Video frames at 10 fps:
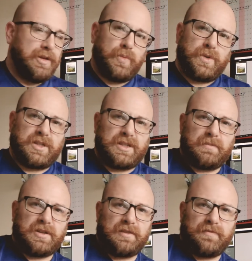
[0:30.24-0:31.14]
Which is
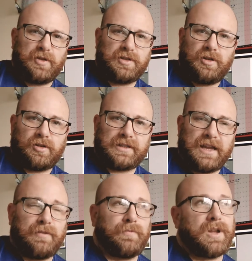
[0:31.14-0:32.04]
similar to the first
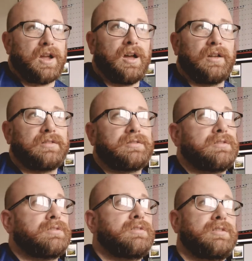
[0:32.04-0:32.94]
lockdown. We can't,
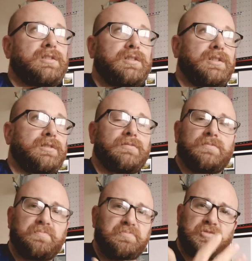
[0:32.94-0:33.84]
you know,
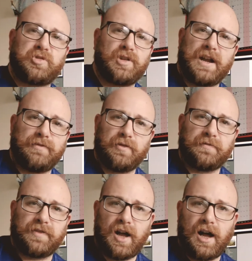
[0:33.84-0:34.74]
travel
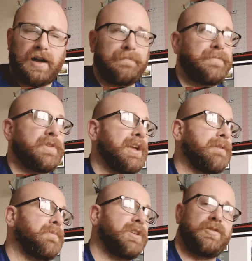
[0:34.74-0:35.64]
far.
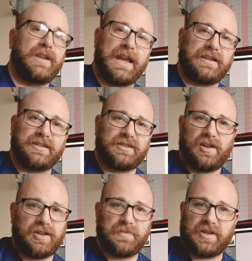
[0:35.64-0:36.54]
We can only
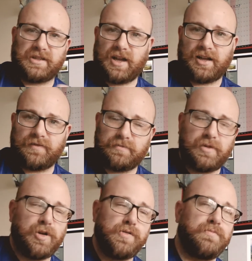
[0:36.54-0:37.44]
exercise by starting from
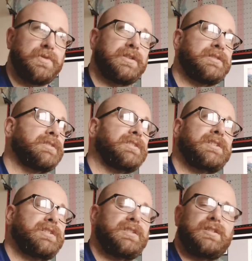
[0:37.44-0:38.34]
home
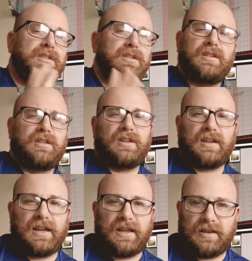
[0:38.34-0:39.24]

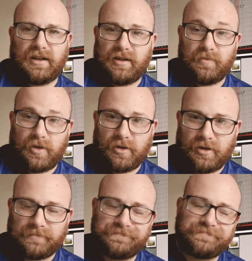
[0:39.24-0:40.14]
and whatnot.